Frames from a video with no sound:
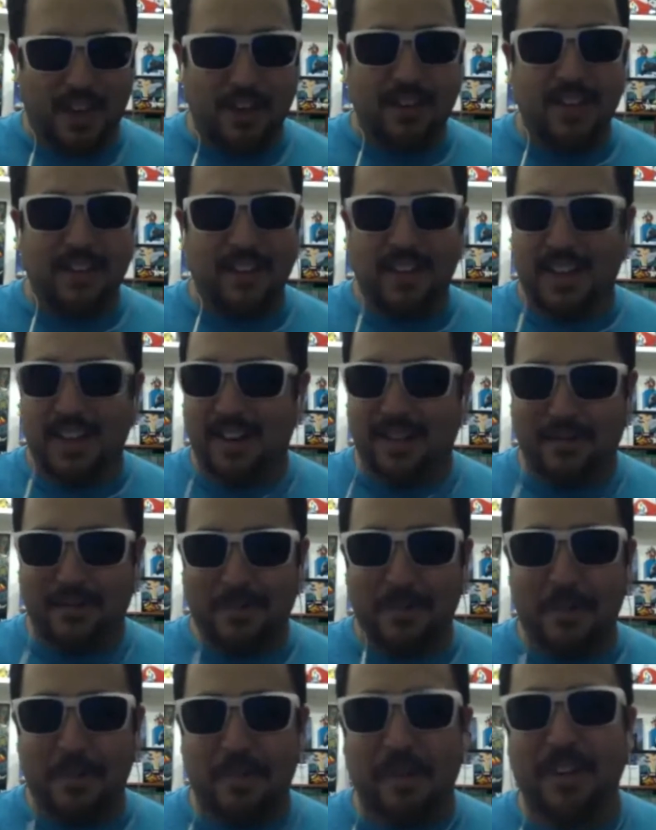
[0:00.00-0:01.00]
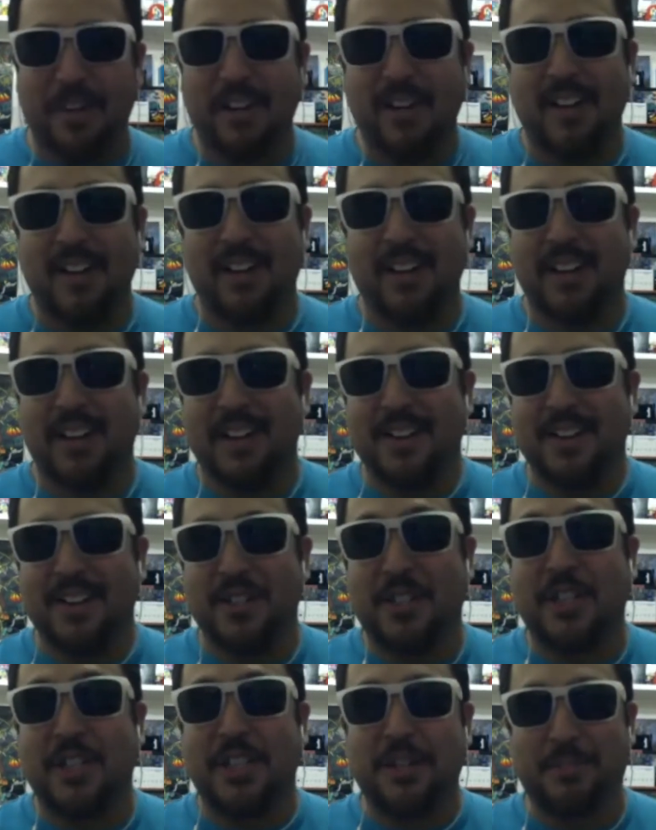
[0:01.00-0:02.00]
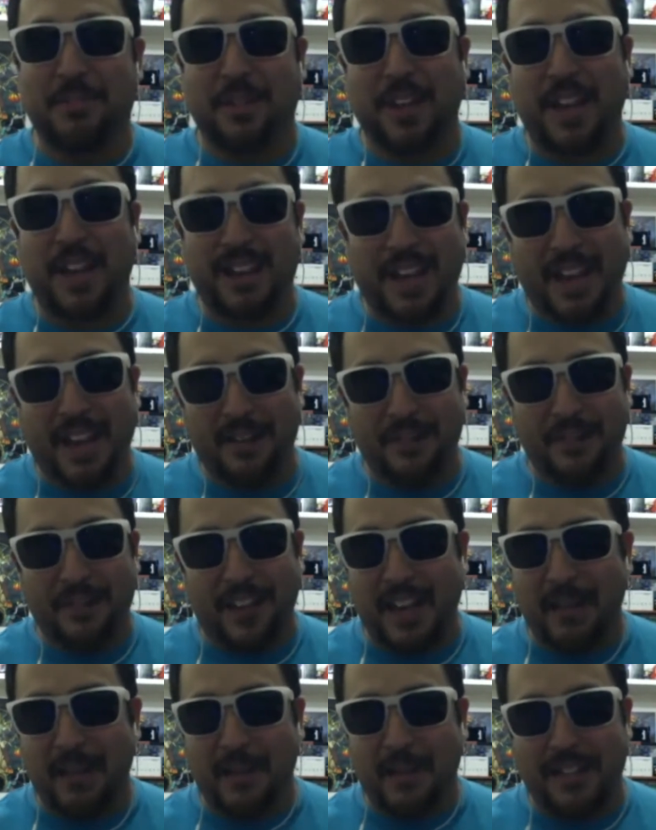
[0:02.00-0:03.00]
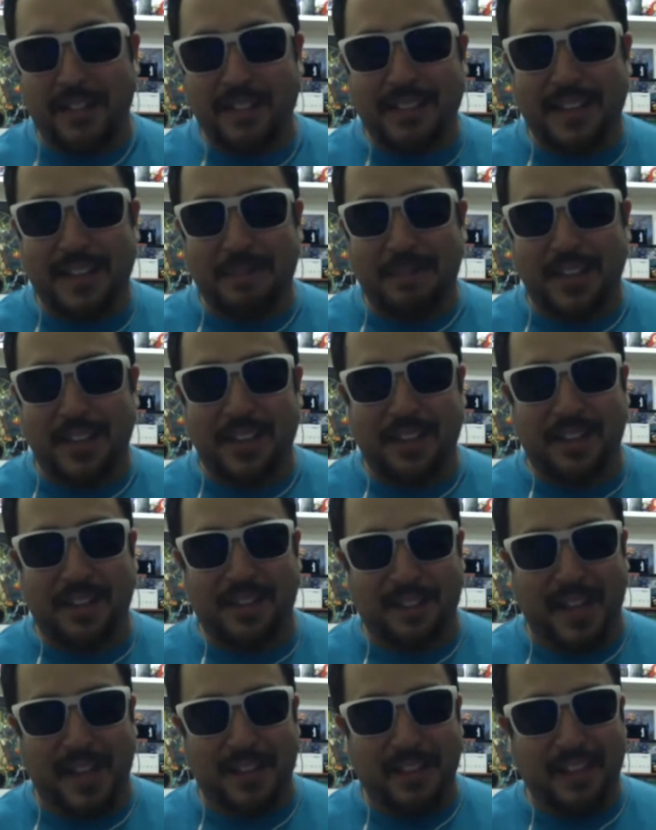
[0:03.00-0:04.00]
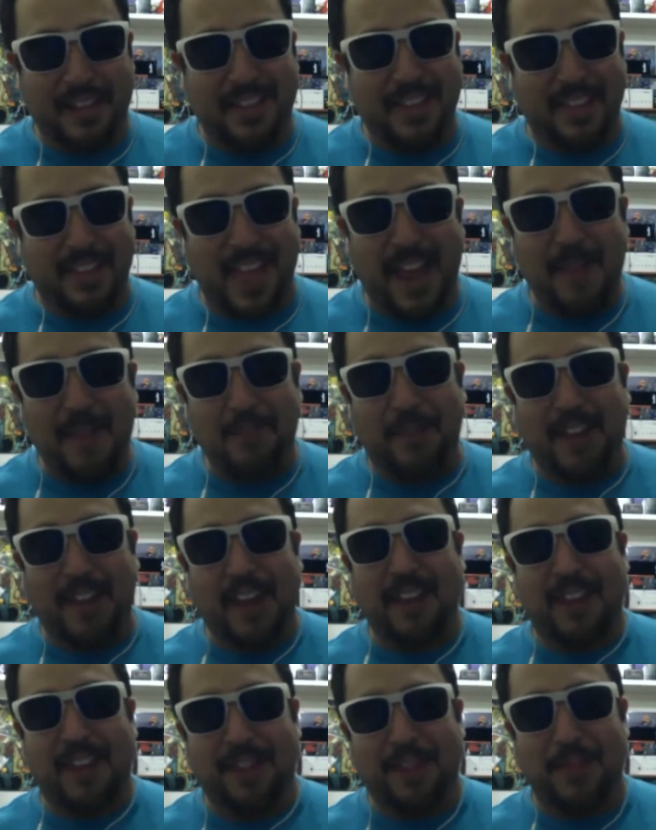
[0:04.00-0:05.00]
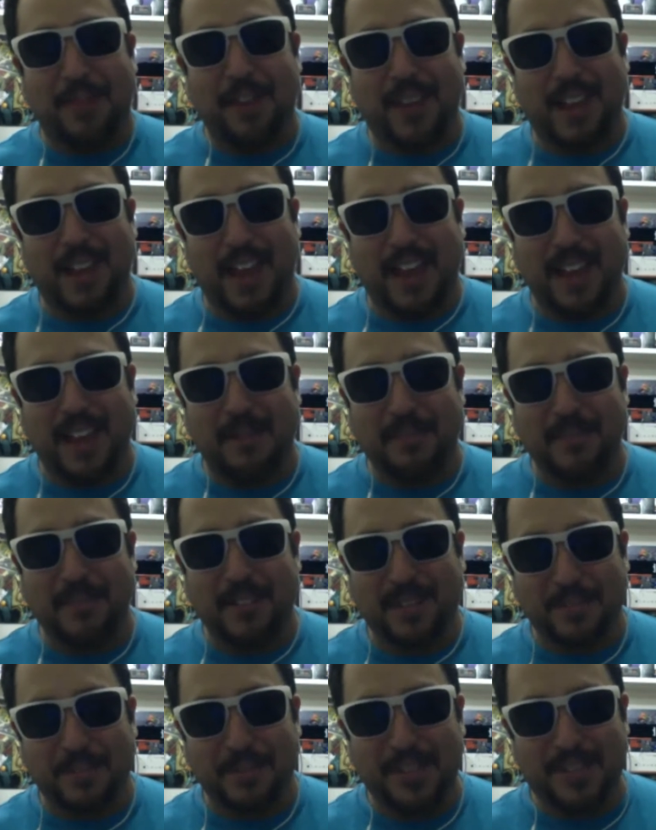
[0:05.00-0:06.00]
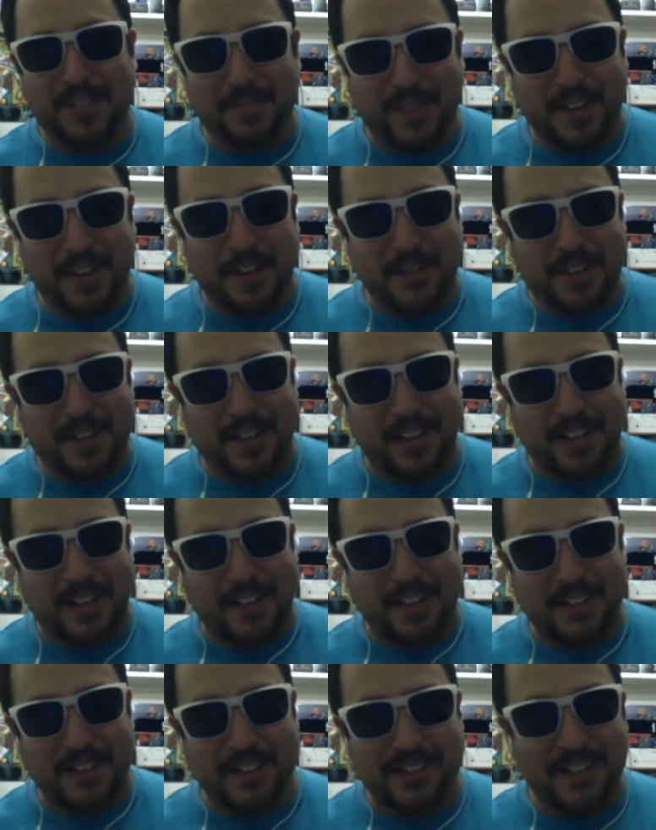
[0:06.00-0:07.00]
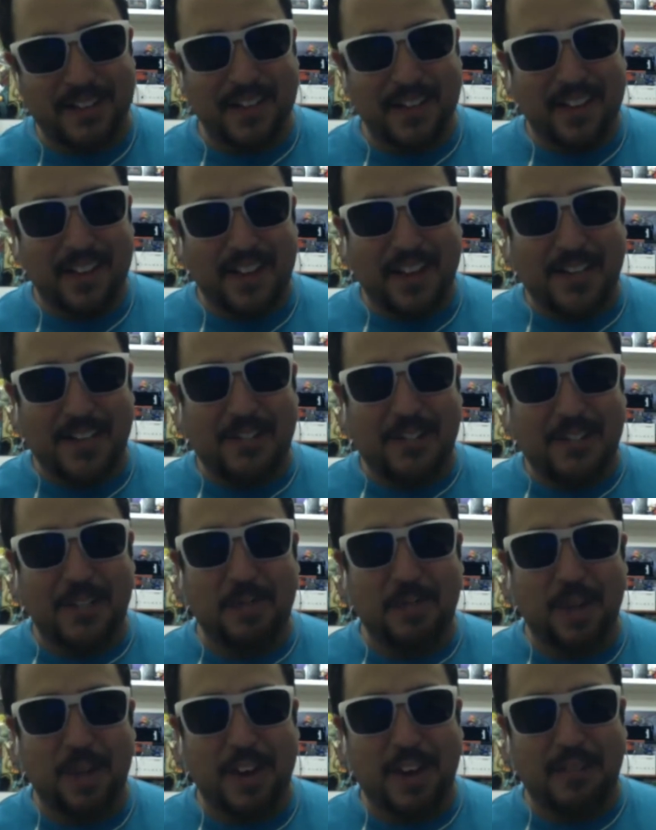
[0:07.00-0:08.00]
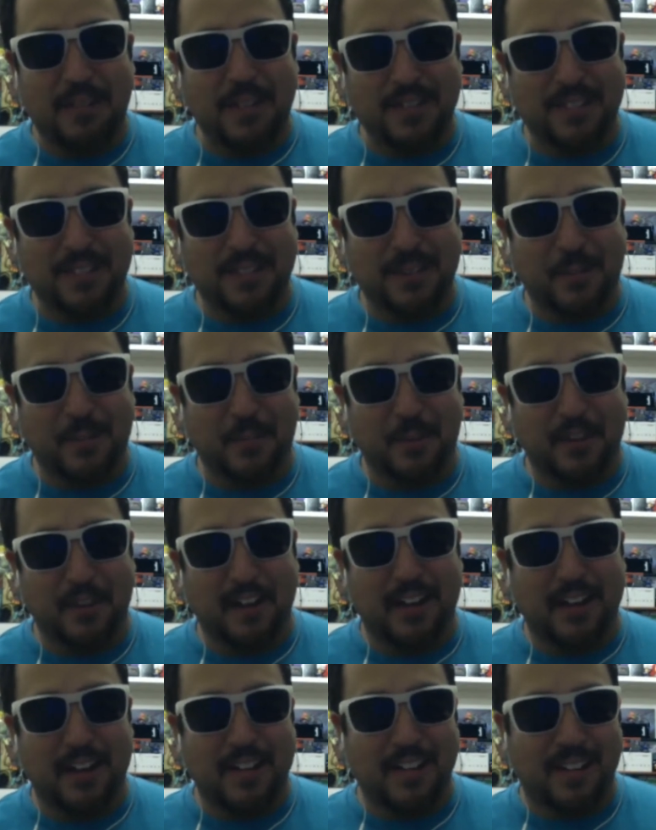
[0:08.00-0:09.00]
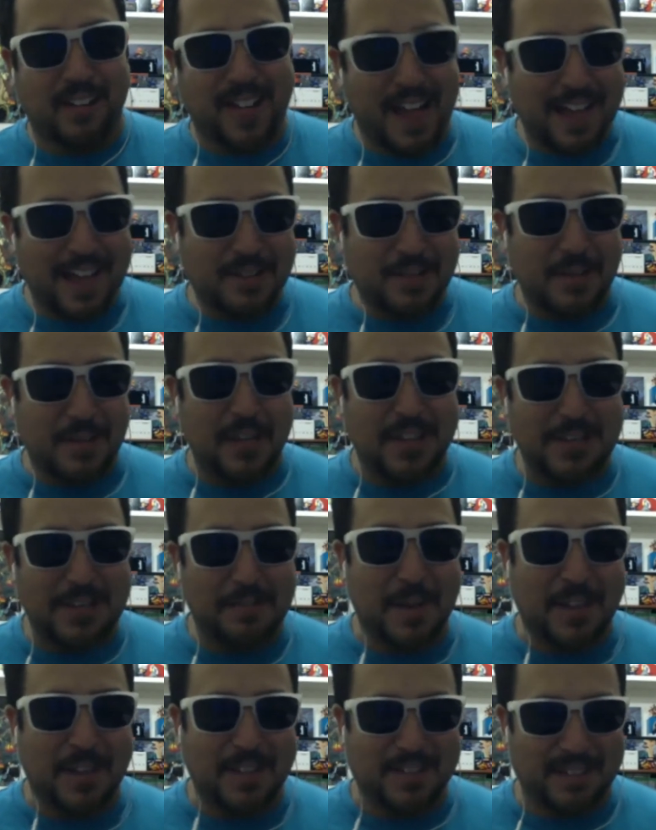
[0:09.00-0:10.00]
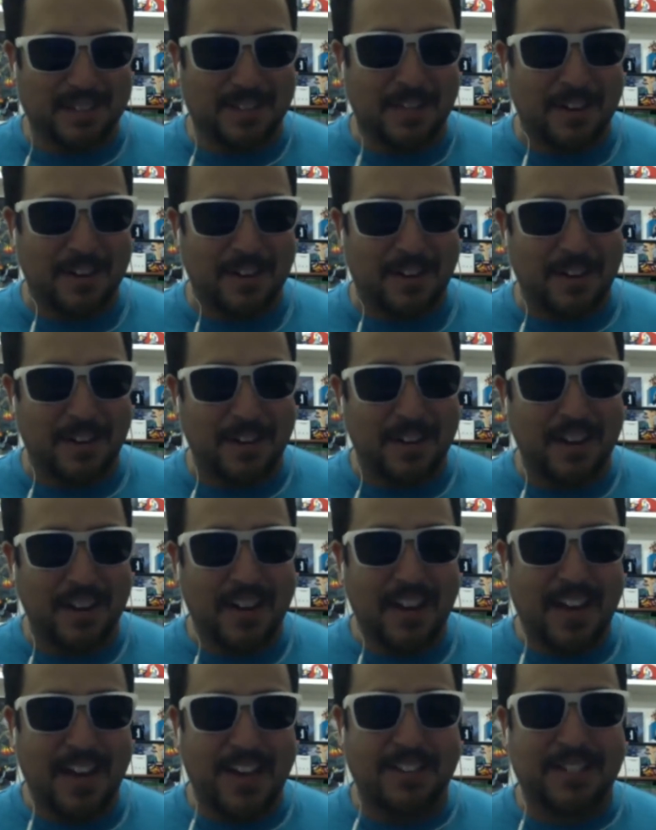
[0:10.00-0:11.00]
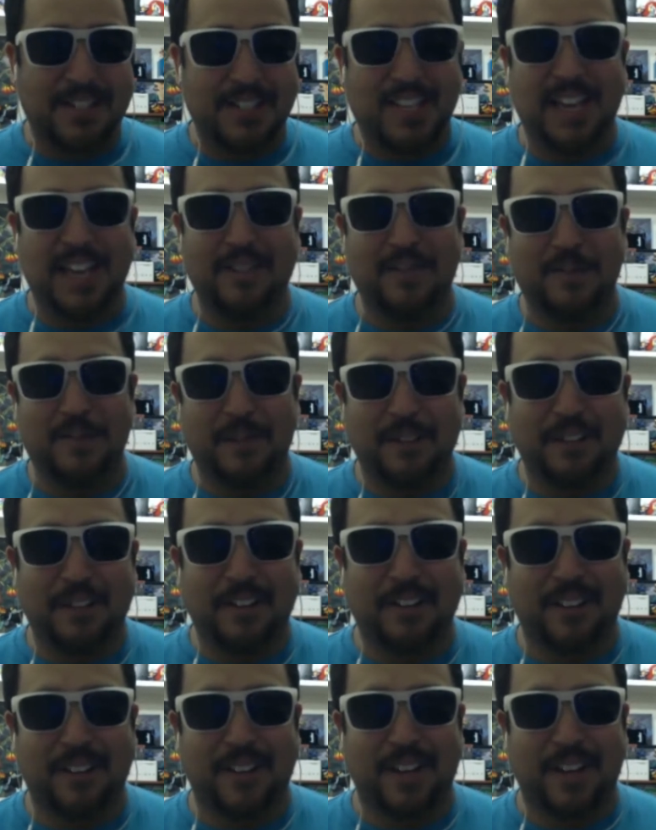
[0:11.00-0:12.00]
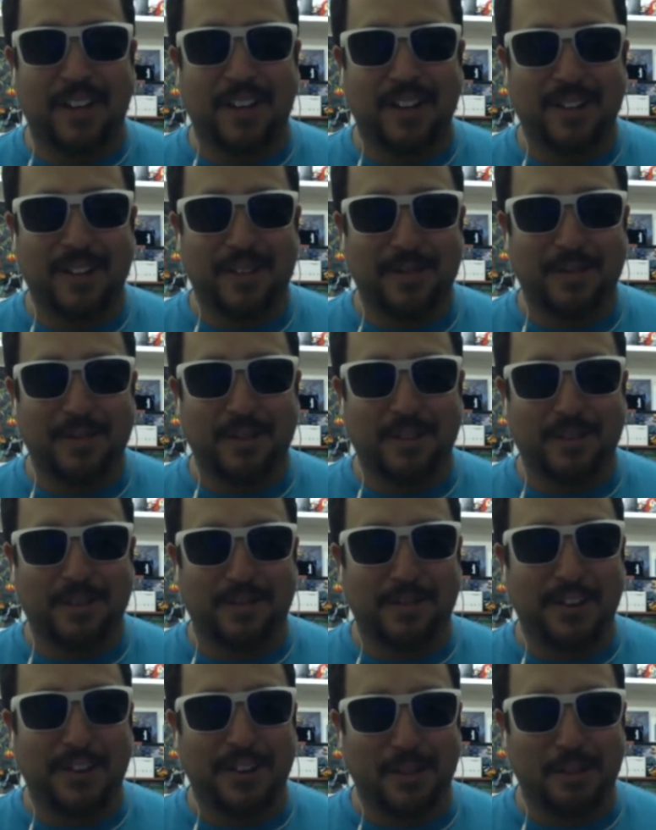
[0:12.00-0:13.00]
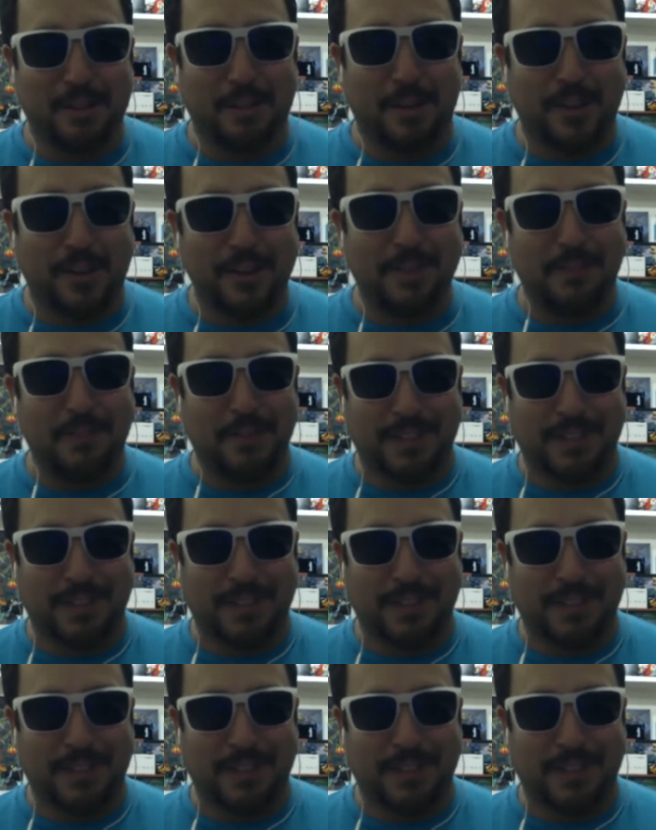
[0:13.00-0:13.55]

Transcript: Team Red, I don't remember. She played every game. I think they played 3 games, 3 video challenges, and she won every single one. And the last one, he bet 0, and she gave him a look like, "What the fuck? You punked me!